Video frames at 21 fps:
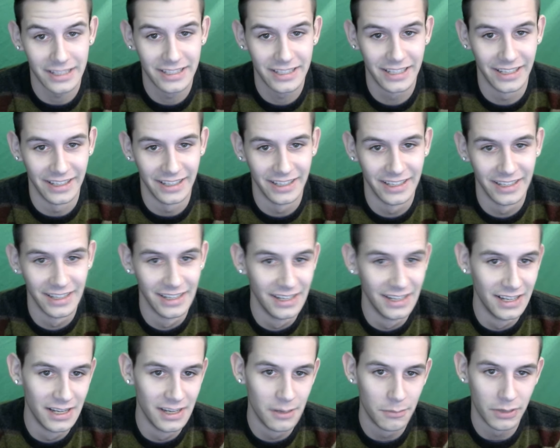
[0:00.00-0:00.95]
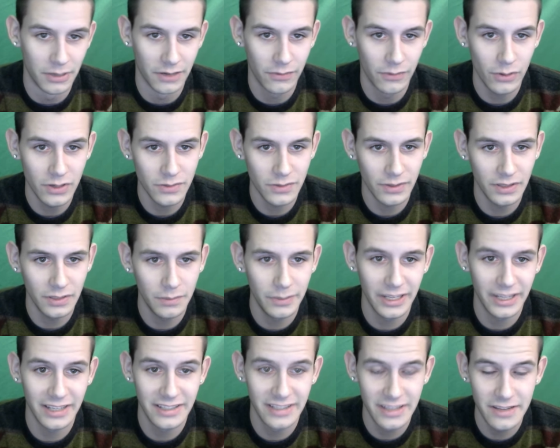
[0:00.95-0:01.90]
but I've always wanted to be
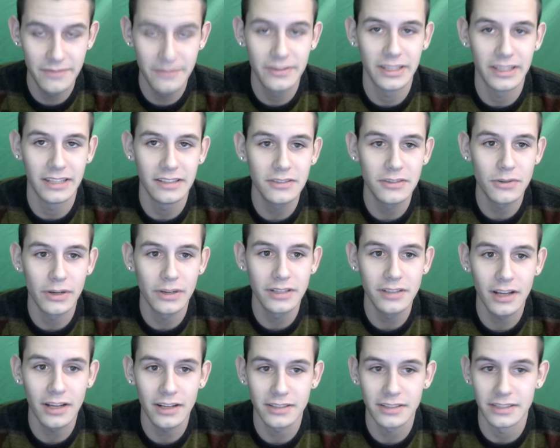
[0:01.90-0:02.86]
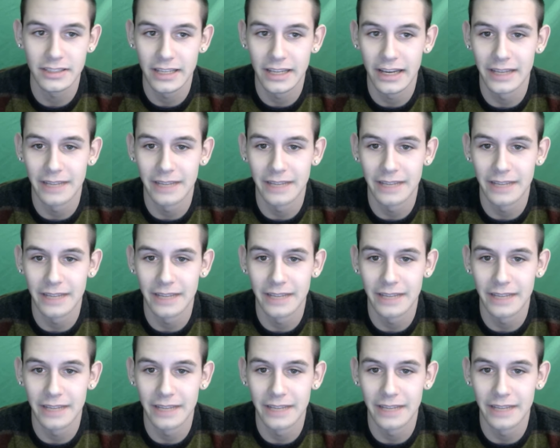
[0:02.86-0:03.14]
on TV, so I talked to the guy